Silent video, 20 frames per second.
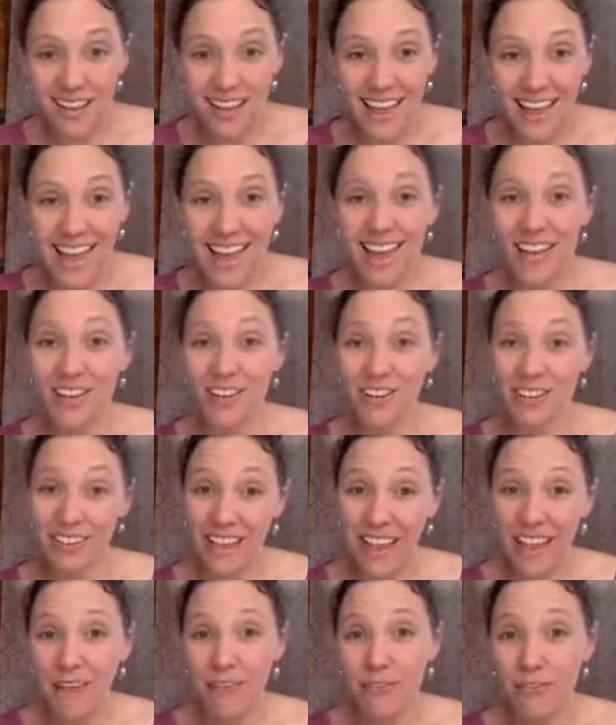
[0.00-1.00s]
out of your
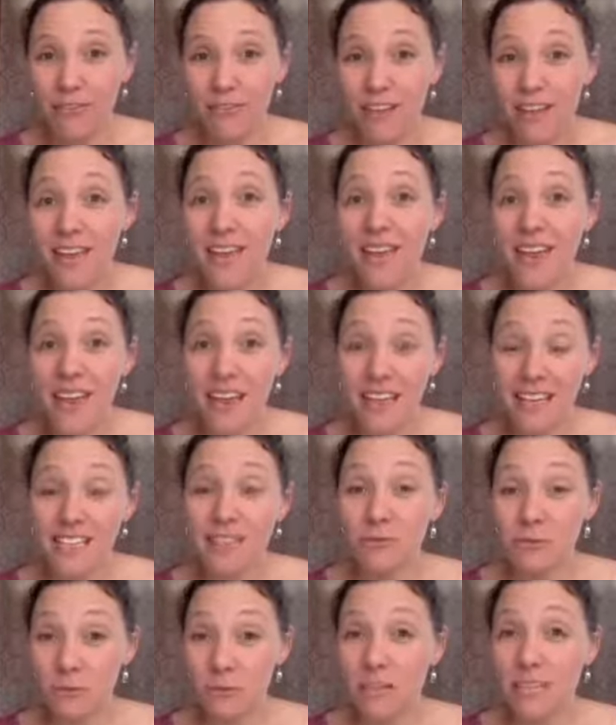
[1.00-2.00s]
life, because
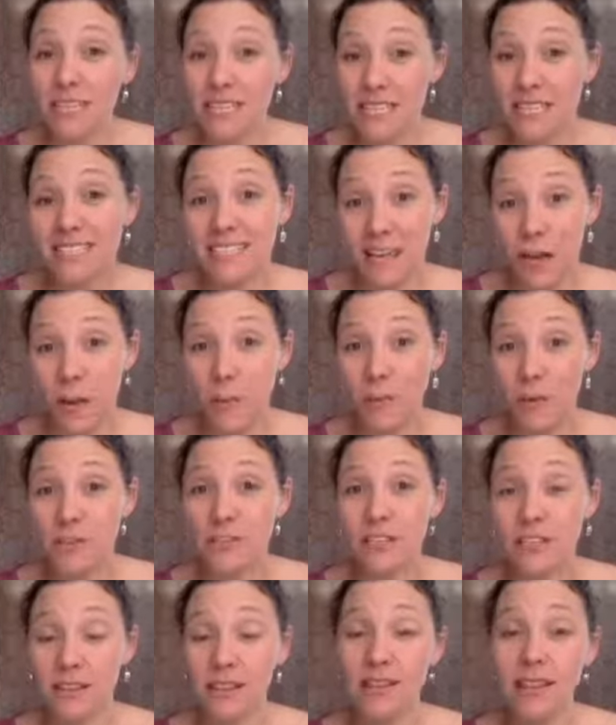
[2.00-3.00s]
it really does help you
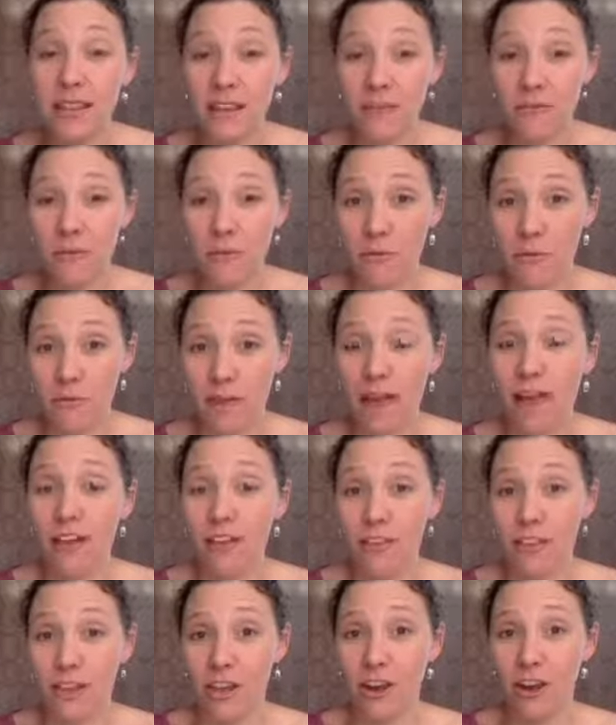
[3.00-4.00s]
to live
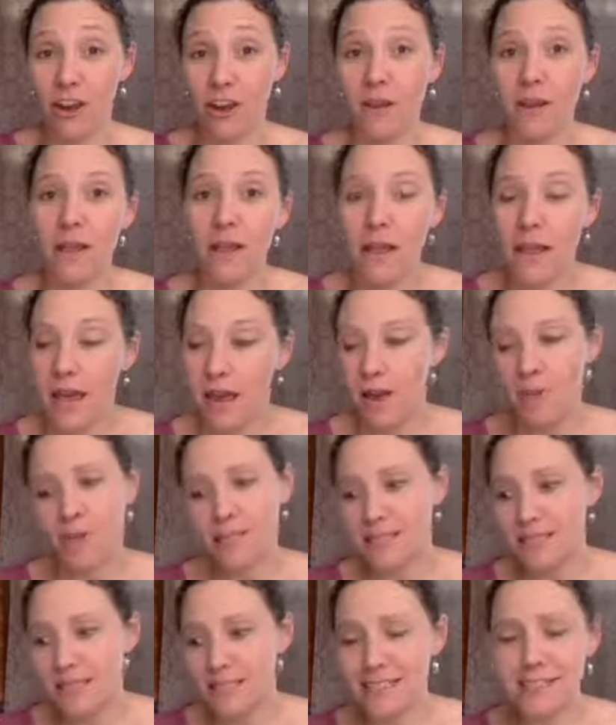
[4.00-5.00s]
healthier. And I
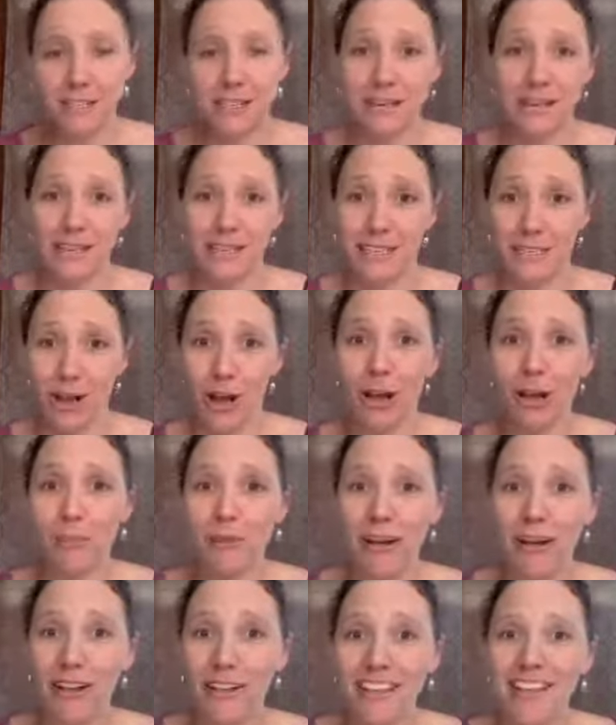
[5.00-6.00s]
wasn't necessarily going to talk
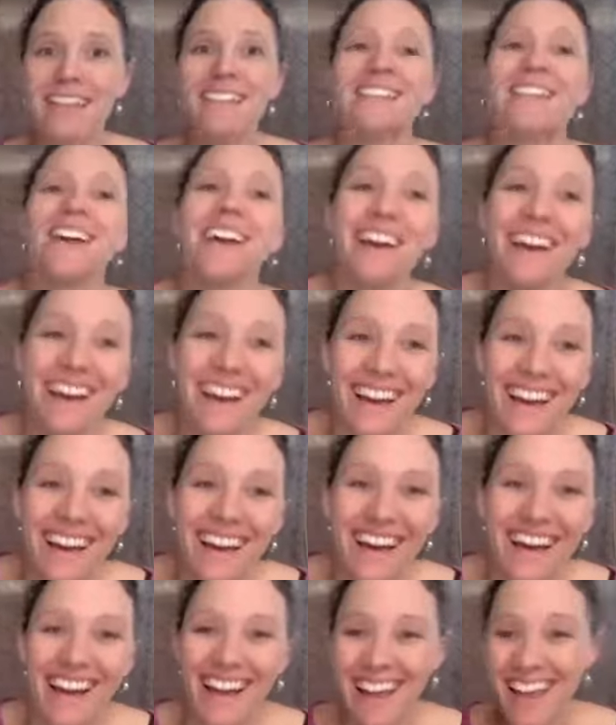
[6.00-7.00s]
about all this
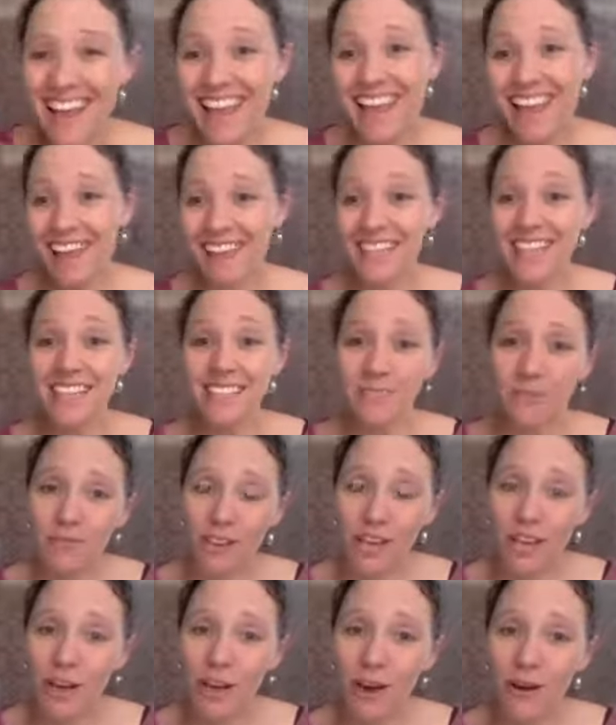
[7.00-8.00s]
in this
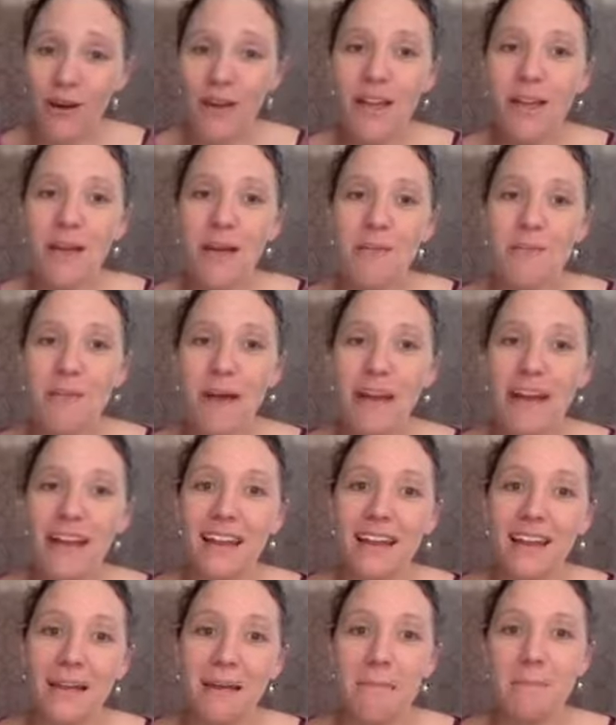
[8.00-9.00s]
video, but
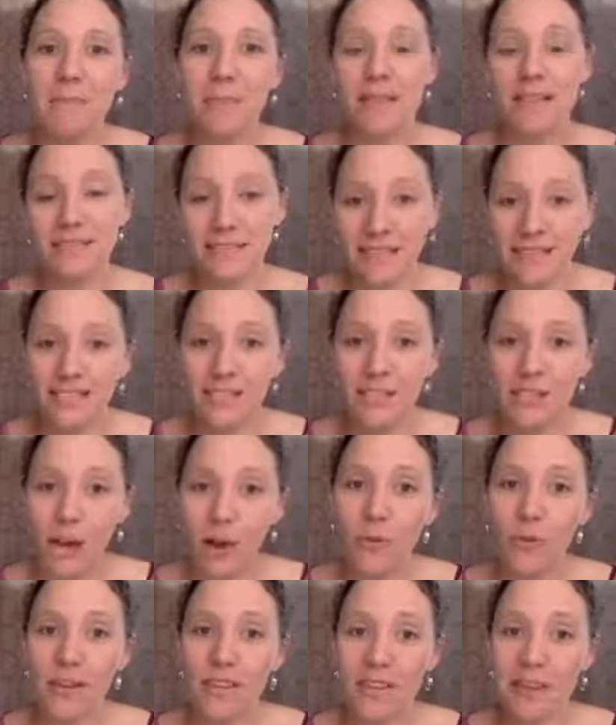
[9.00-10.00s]
it does
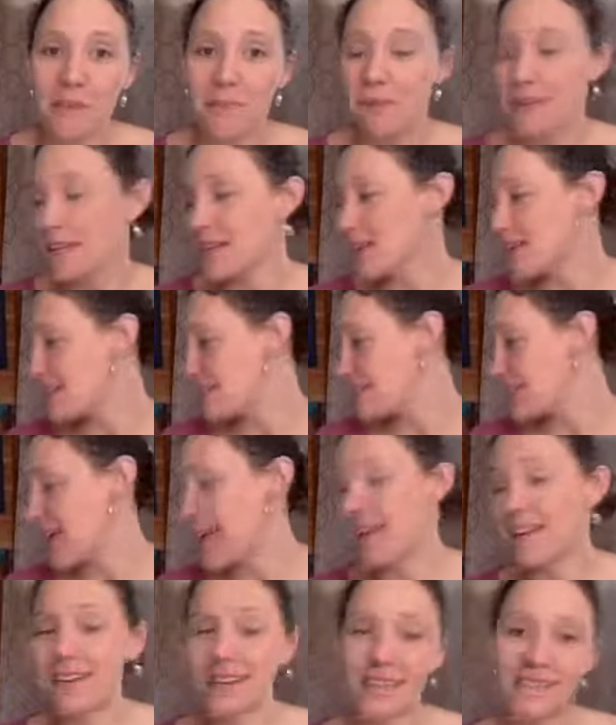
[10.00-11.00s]
go with it because
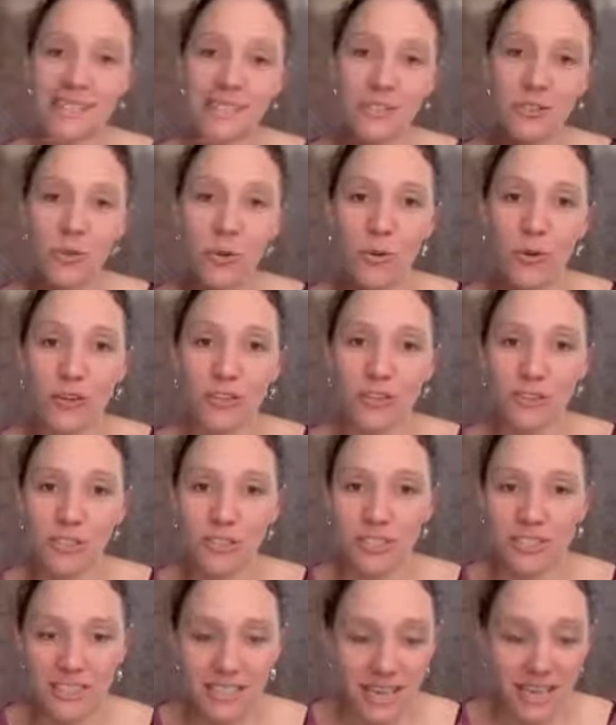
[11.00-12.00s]
essential oils are
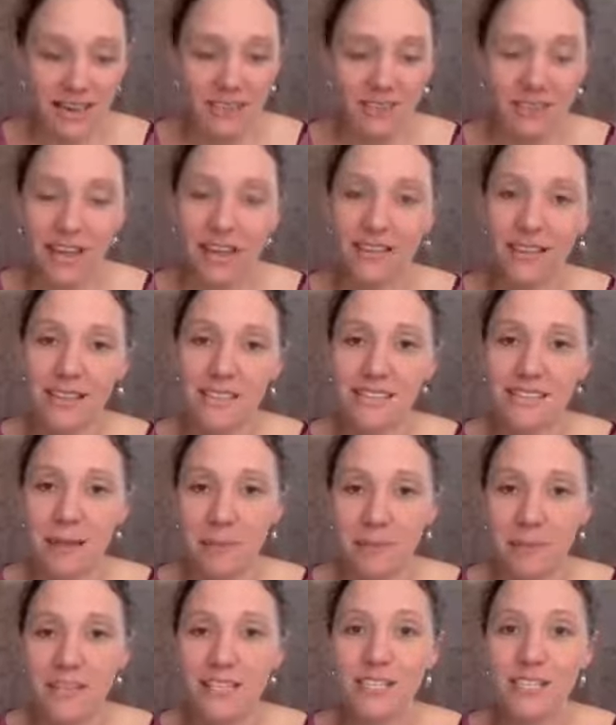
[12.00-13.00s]
just kind of like the
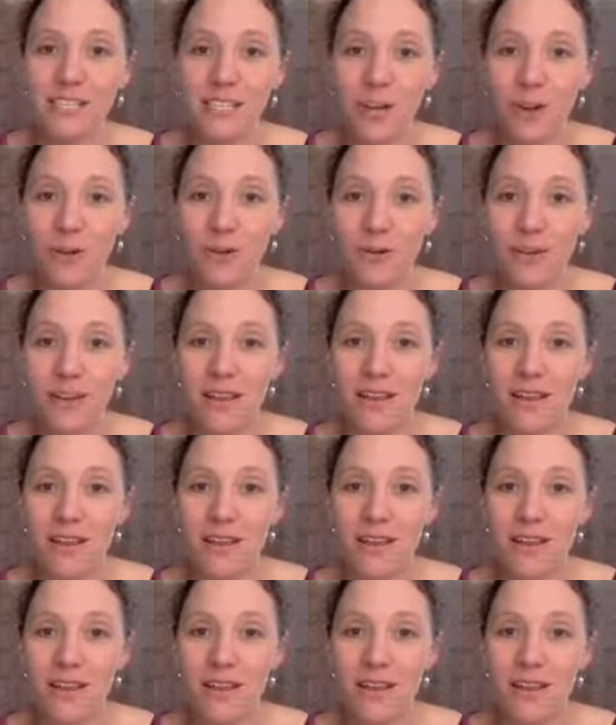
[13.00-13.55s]
stepping stone